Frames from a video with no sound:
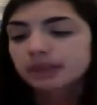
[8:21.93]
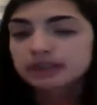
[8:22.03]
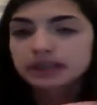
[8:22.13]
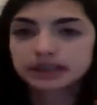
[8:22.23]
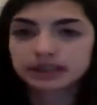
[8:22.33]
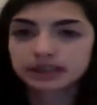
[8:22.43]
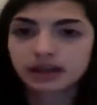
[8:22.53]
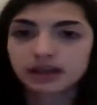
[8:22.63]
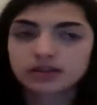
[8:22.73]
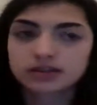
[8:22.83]
$16
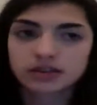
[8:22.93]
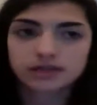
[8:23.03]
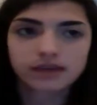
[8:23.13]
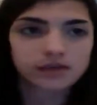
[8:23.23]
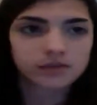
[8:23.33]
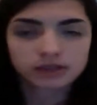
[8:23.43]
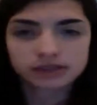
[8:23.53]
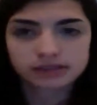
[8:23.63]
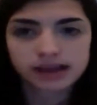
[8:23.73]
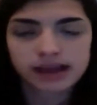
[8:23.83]
if anyone
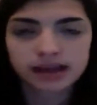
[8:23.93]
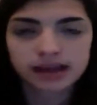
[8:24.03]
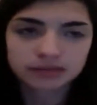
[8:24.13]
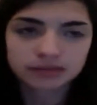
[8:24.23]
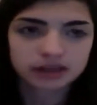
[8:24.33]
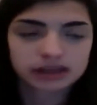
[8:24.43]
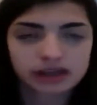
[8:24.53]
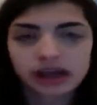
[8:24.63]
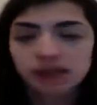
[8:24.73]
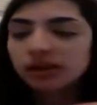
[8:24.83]
wants to buy it at
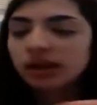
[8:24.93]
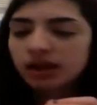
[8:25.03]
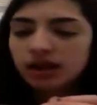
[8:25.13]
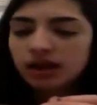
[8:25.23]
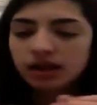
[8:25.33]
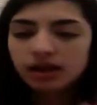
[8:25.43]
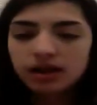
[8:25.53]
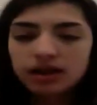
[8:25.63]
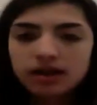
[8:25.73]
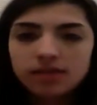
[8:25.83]

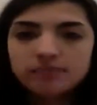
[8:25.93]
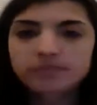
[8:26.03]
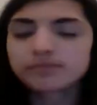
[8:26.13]
meetmark.com.